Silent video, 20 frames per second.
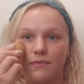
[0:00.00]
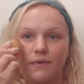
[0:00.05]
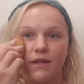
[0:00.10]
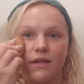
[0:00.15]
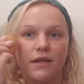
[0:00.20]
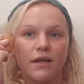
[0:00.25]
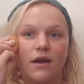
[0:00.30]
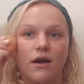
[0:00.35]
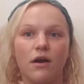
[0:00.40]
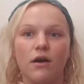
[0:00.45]

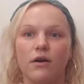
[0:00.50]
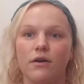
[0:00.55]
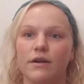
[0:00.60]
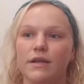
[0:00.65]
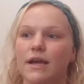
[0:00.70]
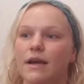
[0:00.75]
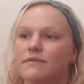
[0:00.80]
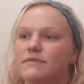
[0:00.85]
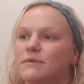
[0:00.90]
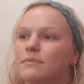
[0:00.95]
And I already
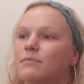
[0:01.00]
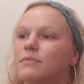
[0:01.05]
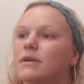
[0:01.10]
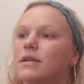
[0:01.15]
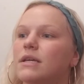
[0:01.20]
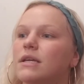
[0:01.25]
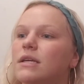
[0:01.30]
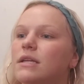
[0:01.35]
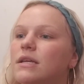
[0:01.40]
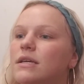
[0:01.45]
have some
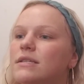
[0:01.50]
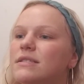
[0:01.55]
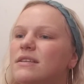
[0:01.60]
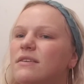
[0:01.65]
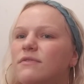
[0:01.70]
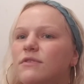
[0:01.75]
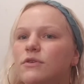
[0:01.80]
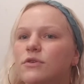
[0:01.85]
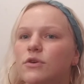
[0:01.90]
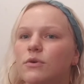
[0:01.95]
pinkiness.
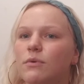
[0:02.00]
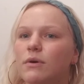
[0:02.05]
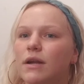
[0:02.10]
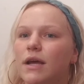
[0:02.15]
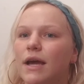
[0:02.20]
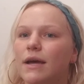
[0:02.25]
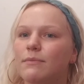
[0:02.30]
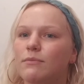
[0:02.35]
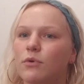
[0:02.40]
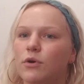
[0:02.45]
If you do want to
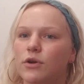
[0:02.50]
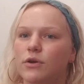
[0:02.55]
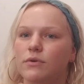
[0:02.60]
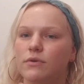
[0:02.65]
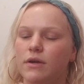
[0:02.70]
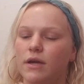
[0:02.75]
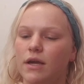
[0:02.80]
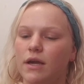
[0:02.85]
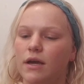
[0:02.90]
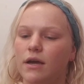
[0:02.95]
add more, you
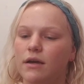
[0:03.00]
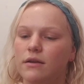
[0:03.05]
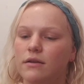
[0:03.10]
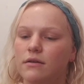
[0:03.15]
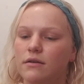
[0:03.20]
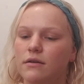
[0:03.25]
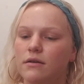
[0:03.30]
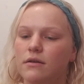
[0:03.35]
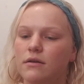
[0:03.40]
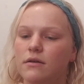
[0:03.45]

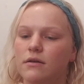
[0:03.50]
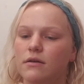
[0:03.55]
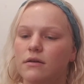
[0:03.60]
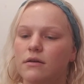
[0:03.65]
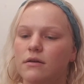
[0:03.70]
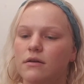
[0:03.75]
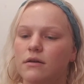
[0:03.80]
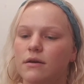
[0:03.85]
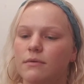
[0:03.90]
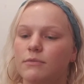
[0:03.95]
can.
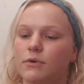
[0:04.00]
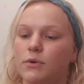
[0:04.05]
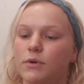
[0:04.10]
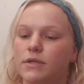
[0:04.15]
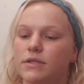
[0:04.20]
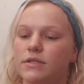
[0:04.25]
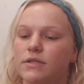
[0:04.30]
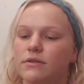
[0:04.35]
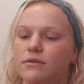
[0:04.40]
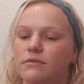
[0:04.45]
I'm
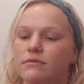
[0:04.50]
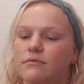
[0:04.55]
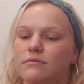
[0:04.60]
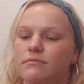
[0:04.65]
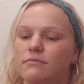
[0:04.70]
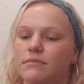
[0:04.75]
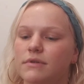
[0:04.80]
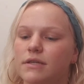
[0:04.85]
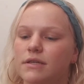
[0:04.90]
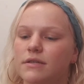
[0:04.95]
going to,
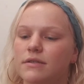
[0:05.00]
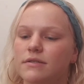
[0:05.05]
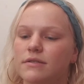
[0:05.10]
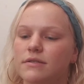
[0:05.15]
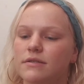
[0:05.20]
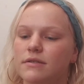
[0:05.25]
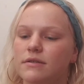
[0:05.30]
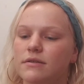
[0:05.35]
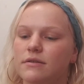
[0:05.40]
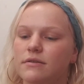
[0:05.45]

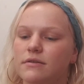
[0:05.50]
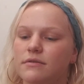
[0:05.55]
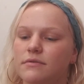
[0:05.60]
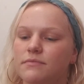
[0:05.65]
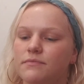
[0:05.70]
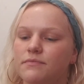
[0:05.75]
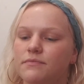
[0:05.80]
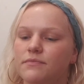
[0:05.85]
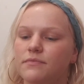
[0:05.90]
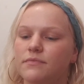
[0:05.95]
because
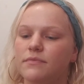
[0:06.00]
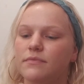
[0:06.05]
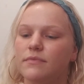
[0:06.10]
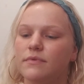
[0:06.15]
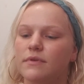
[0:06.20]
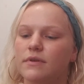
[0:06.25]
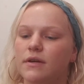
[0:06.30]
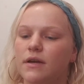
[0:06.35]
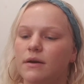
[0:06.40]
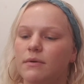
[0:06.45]

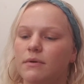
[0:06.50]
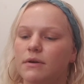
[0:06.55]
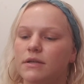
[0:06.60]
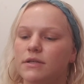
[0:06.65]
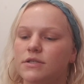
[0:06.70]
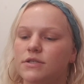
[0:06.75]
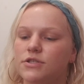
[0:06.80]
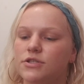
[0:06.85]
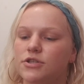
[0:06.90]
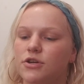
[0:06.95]
I want
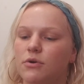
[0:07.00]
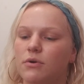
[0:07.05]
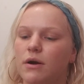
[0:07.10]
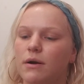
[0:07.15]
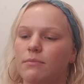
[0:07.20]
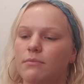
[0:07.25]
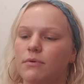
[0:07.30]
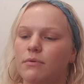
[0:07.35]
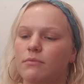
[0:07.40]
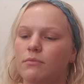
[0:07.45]
it to show
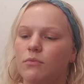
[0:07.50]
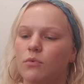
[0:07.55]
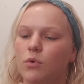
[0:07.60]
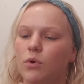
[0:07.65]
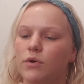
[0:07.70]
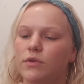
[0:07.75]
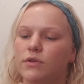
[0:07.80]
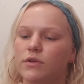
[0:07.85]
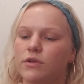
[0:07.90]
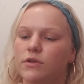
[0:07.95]
up
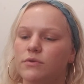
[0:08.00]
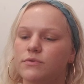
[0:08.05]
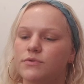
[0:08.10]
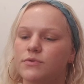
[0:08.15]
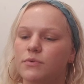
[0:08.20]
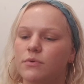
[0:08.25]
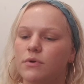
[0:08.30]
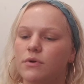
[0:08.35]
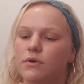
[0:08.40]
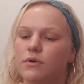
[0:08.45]
more than
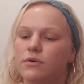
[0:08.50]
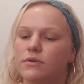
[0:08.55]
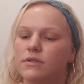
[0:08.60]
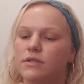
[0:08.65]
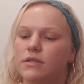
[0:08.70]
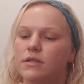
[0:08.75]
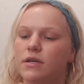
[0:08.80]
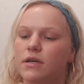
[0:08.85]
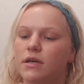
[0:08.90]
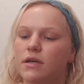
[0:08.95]
usual.
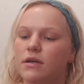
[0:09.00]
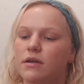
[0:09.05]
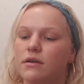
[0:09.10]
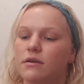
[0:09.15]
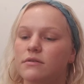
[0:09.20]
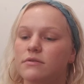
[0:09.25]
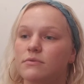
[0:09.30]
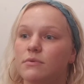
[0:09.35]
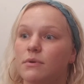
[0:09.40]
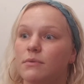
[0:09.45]
Okay,
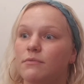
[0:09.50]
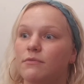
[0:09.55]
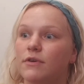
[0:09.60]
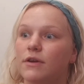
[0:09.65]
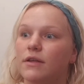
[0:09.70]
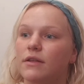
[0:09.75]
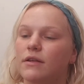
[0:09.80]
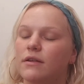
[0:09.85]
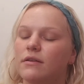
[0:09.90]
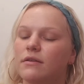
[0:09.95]
that's what I'm
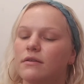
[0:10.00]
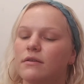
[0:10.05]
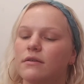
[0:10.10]
feeling.